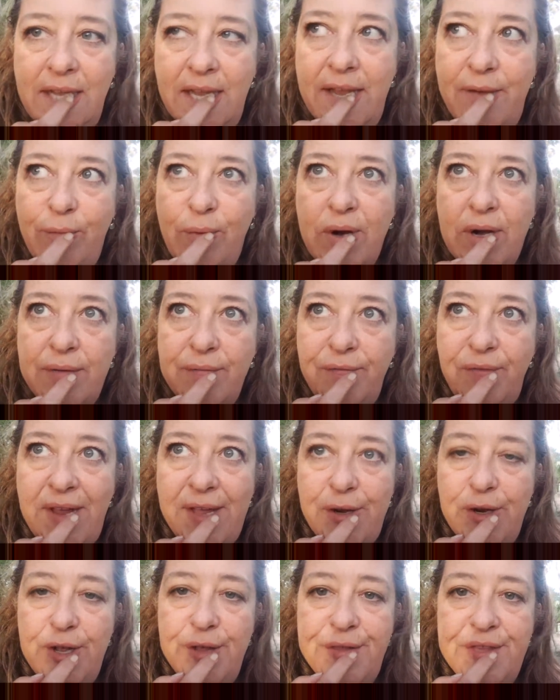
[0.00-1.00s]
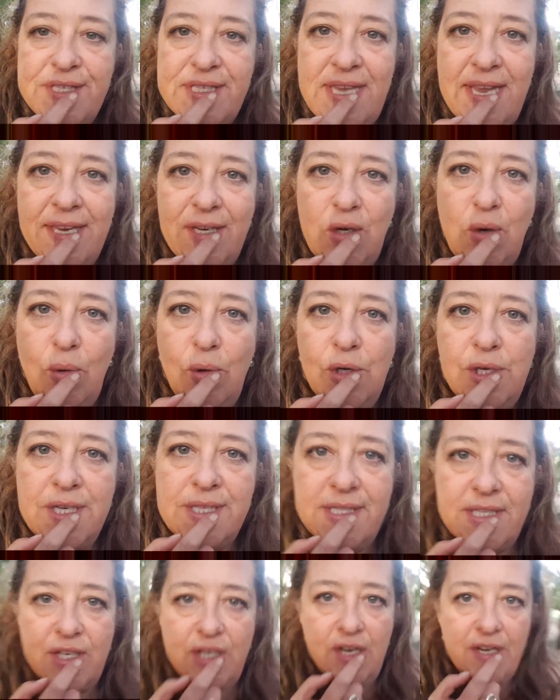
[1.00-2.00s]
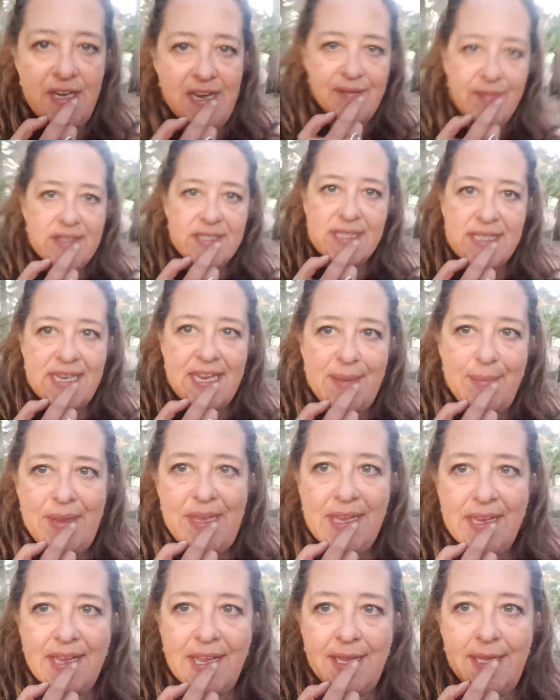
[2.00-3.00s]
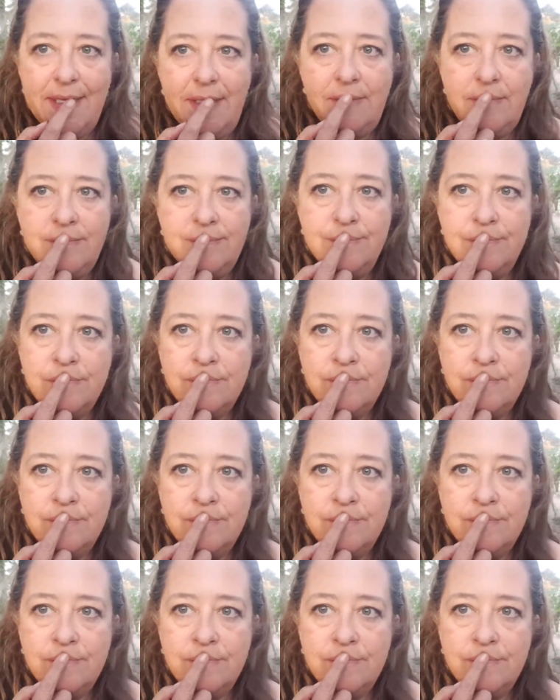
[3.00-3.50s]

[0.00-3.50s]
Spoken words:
if we're in Flat Earthers' headquarters and you never see me again,